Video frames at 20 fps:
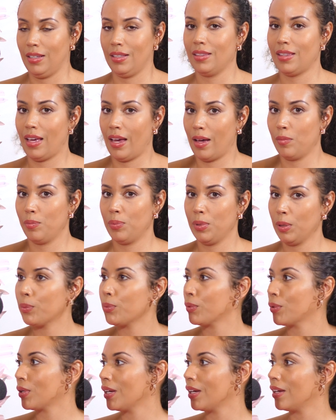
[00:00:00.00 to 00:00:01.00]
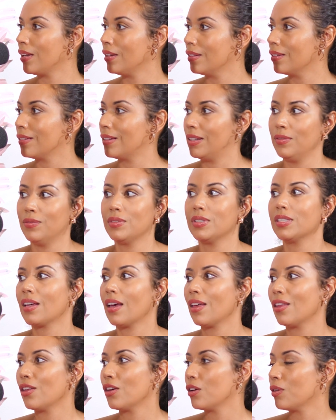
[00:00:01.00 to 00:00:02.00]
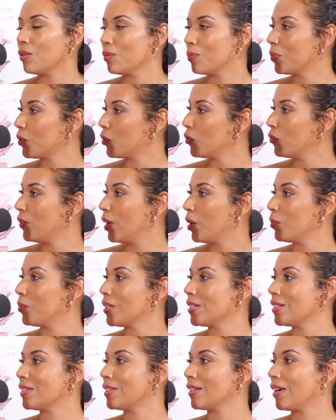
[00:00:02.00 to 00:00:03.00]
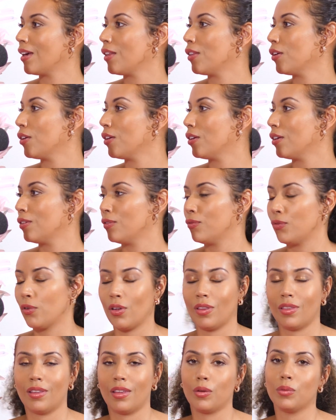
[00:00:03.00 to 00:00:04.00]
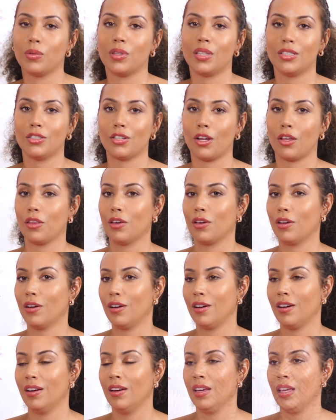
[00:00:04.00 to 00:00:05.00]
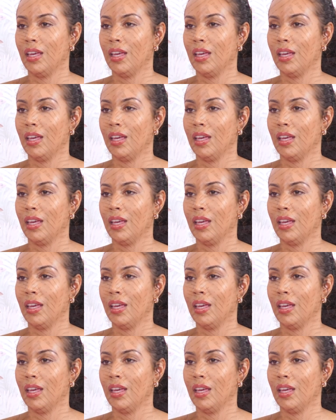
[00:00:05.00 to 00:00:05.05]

that people can live together, build families together, fall in love with each other,